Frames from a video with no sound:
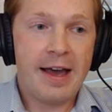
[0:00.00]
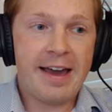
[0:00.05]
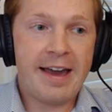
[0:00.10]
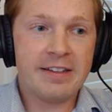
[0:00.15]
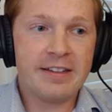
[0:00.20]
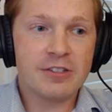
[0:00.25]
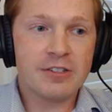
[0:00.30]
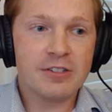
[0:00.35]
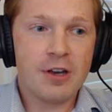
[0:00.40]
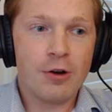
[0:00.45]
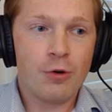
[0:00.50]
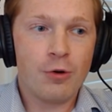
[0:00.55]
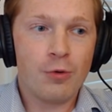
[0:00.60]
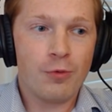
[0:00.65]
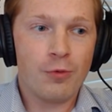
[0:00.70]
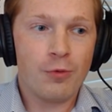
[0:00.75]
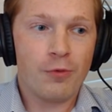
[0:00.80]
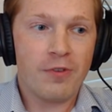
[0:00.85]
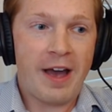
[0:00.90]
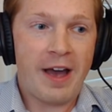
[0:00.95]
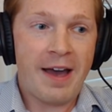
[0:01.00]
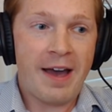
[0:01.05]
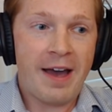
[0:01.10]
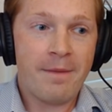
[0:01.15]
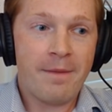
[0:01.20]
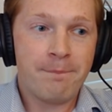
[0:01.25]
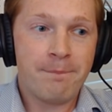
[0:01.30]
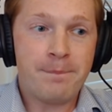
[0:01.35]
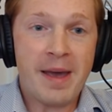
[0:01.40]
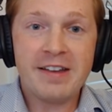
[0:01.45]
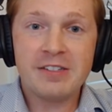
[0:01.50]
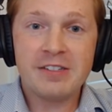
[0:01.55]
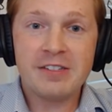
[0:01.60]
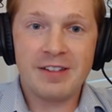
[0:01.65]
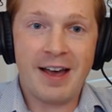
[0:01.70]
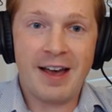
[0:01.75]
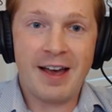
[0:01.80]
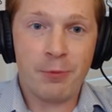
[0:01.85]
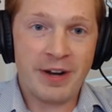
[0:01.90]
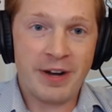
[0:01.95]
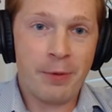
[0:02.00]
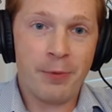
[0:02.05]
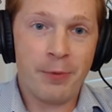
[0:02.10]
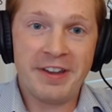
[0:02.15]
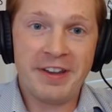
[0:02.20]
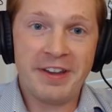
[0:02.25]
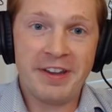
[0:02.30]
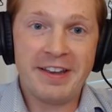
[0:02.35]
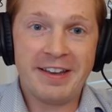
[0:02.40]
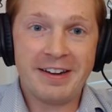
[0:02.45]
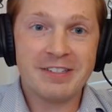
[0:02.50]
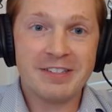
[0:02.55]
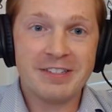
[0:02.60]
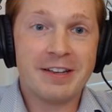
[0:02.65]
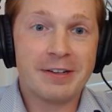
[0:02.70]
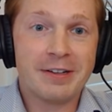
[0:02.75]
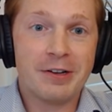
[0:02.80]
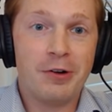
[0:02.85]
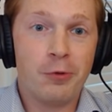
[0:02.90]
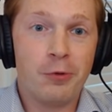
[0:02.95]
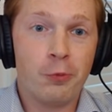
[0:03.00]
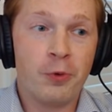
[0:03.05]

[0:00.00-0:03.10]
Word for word: And so at baseline, when I went in, I was like,